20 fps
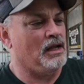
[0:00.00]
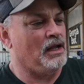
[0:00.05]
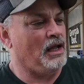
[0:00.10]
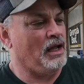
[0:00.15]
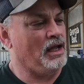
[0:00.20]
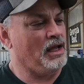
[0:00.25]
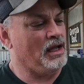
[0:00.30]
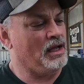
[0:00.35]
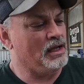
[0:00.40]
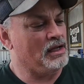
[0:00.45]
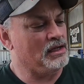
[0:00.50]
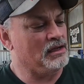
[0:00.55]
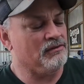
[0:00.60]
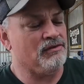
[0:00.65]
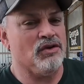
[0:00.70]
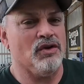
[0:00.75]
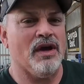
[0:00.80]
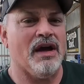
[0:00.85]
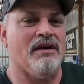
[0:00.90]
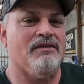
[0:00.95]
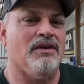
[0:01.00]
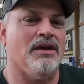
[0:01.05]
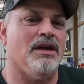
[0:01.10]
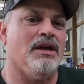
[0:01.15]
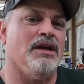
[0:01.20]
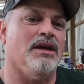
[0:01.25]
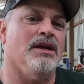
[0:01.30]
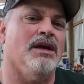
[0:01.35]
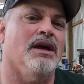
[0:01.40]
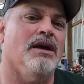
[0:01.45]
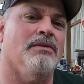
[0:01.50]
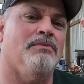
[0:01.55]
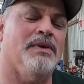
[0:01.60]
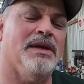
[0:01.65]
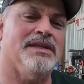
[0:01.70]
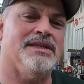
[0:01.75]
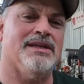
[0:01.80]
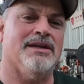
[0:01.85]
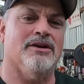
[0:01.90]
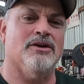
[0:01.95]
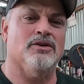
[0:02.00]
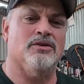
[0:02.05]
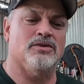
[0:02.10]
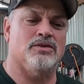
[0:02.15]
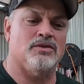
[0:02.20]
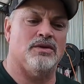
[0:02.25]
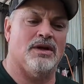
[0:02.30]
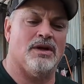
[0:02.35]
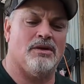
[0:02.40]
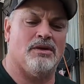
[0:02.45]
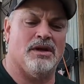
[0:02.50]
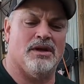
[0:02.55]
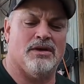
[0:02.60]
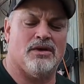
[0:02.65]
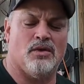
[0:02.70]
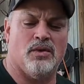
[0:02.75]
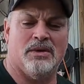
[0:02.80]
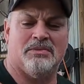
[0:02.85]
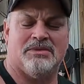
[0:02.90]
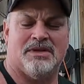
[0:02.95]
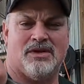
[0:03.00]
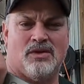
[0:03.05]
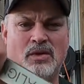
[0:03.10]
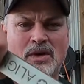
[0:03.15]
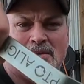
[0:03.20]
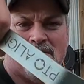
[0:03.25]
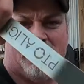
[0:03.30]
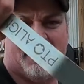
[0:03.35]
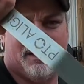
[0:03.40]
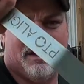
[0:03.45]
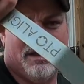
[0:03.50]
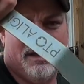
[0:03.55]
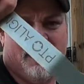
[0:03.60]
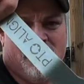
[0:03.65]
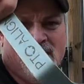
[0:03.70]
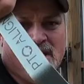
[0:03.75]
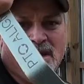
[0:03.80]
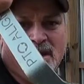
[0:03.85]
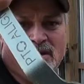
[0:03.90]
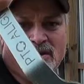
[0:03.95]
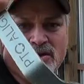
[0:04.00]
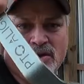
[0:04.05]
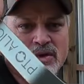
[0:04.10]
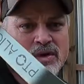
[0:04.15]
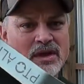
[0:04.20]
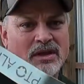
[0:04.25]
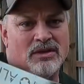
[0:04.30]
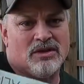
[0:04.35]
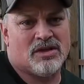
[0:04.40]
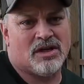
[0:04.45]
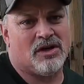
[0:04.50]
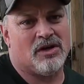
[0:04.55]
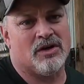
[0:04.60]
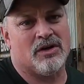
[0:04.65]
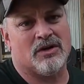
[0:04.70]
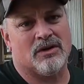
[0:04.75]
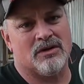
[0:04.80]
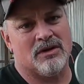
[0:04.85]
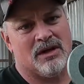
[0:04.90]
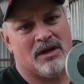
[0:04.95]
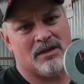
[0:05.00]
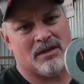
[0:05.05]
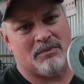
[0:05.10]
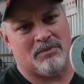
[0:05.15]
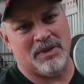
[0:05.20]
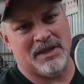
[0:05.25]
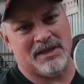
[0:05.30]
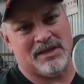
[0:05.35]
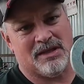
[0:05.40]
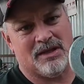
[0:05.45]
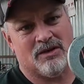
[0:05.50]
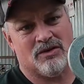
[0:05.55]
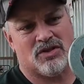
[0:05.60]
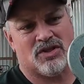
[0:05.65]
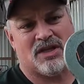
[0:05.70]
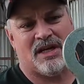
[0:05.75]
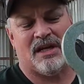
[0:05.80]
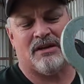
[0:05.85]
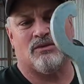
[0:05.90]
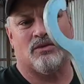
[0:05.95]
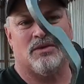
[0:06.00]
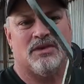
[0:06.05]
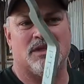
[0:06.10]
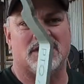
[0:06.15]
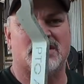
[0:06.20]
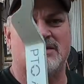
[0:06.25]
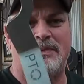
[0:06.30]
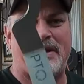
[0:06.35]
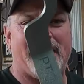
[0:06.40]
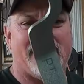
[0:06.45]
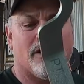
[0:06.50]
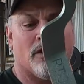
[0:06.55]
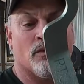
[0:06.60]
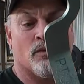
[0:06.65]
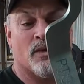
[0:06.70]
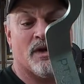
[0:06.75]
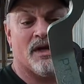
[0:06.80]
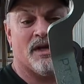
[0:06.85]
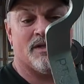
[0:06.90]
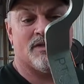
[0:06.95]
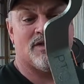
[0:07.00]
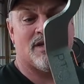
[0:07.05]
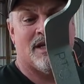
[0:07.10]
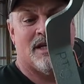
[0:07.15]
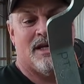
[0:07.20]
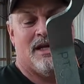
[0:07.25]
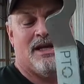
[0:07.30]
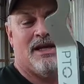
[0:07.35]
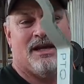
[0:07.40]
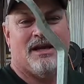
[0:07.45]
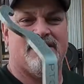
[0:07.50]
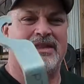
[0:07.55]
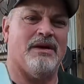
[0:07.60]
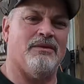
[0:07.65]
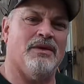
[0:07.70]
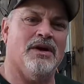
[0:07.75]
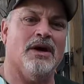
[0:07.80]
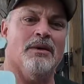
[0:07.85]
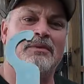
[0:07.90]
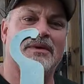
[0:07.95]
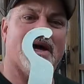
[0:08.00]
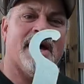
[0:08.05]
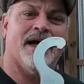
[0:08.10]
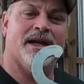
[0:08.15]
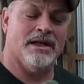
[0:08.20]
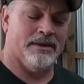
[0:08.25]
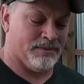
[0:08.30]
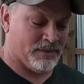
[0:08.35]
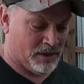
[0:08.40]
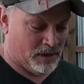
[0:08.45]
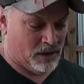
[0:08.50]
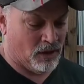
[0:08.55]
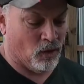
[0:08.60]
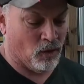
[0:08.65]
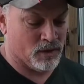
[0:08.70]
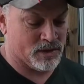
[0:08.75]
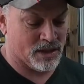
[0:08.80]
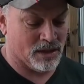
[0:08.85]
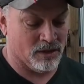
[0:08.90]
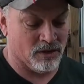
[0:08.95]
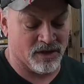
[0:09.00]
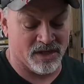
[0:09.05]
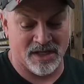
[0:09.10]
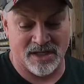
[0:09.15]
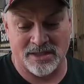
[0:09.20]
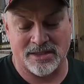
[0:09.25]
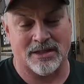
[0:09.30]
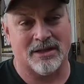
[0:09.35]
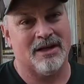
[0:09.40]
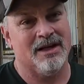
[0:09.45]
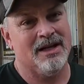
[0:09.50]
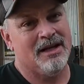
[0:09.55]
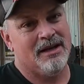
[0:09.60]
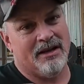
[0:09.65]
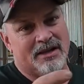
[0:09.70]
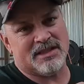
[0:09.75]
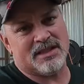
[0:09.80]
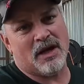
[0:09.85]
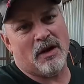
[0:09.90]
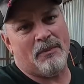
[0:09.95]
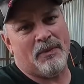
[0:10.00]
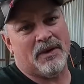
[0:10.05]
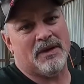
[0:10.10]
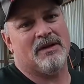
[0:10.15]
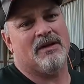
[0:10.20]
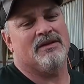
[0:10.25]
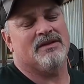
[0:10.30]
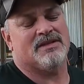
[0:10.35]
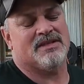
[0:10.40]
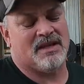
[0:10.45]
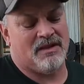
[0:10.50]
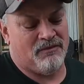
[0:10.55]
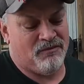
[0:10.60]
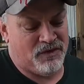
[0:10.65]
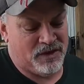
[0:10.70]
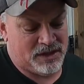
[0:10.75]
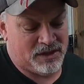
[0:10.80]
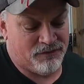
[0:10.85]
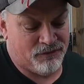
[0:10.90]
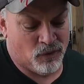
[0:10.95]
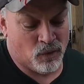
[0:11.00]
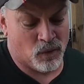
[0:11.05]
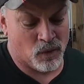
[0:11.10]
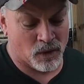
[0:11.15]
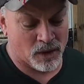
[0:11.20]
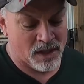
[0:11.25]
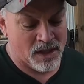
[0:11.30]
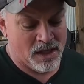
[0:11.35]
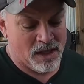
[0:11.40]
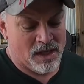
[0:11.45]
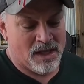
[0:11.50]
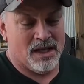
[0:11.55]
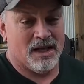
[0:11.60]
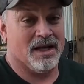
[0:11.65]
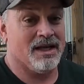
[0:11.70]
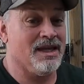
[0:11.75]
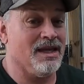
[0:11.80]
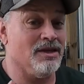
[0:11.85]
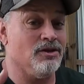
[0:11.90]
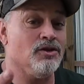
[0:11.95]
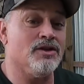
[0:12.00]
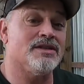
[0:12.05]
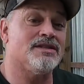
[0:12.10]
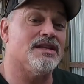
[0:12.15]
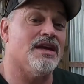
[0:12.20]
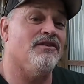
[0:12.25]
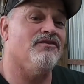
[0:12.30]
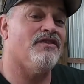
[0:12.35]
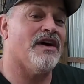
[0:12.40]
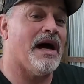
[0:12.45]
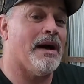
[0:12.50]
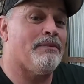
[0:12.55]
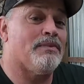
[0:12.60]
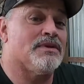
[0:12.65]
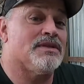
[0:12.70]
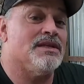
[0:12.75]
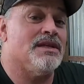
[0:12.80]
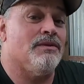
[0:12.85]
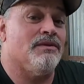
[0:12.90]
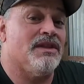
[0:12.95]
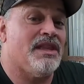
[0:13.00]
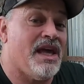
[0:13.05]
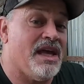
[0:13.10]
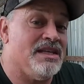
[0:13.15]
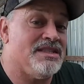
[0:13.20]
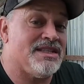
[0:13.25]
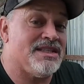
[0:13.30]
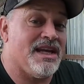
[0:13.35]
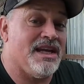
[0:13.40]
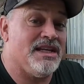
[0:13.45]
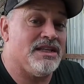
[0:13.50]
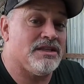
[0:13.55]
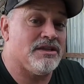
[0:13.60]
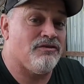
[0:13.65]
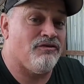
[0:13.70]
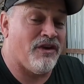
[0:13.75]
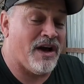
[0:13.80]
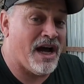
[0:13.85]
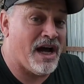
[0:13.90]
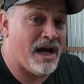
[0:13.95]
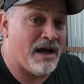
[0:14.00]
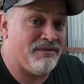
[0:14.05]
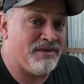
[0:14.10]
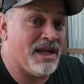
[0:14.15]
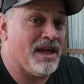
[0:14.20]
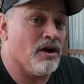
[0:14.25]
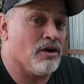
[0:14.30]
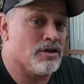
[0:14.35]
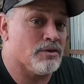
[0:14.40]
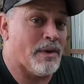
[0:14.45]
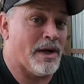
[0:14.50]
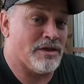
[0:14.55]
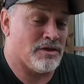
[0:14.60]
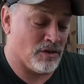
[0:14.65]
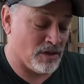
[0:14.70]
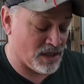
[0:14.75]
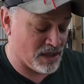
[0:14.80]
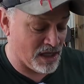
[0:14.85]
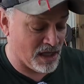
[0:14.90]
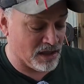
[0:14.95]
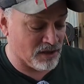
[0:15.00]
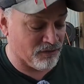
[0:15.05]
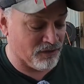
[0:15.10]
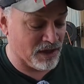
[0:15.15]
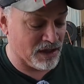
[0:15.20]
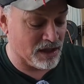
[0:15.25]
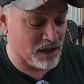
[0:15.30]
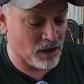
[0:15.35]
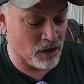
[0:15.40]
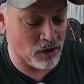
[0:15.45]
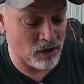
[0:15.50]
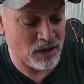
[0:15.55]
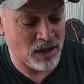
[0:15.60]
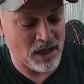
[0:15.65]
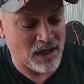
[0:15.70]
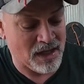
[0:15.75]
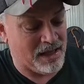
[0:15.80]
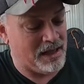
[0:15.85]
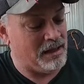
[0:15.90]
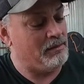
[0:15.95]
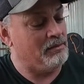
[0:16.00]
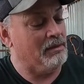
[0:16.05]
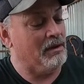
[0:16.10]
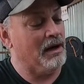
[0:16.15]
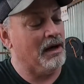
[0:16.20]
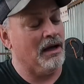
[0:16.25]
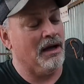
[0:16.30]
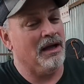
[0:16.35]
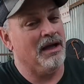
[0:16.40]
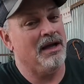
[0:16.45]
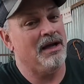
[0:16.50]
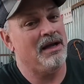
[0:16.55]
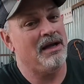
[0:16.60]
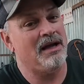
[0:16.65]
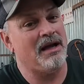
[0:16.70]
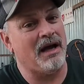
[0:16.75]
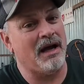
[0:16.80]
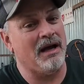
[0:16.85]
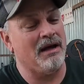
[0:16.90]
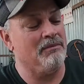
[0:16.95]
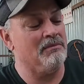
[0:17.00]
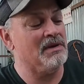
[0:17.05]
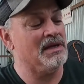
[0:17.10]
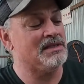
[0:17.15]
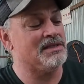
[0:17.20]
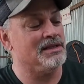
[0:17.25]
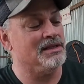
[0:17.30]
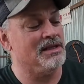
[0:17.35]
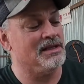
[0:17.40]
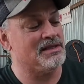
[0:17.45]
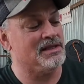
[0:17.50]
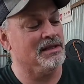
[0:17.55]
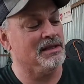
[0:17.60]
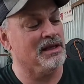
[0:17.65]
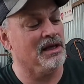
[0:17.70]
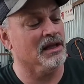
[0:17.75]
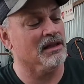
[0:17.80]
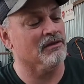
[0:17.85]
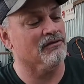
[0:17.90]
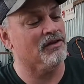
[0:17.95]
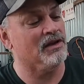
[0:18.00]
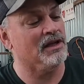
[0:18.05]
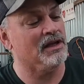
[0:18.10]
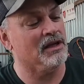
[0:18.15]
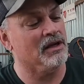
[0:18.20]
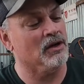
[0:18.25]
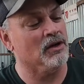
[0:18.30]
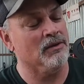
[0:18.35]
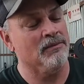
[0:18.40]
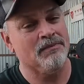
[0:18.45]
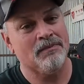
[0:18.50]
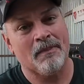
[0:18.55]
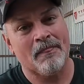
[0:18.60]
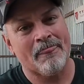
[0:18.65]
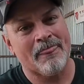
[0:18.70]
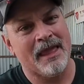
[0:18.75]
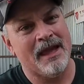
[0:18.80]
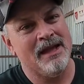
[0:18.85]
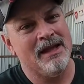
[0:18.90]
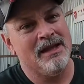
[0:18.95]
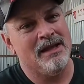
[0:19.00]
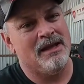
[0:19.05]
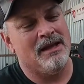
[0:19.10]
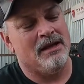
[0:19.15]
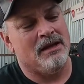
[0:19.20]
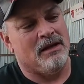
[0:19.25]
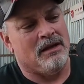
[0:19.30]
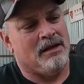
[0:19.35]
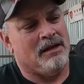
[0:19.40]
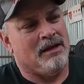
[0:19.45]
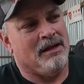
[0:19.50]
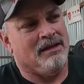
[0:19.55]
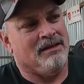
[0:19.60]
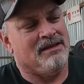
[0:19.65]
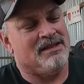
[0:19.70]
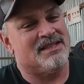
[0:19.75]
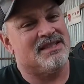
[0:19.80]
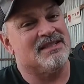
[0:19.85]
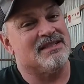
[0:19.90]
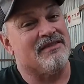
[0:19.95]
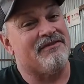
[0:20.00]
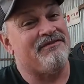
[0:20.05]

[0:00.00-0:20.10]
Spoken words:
And if you have a PTO equipped equipment, you can turn the PTO shaft with this spanner wrench, and that will help line up the holes a little easier. Let's go put it on the 754. Again, you can save 5% with HH5. They are sponsoring today's video, but I mentioned this in the other video. This is a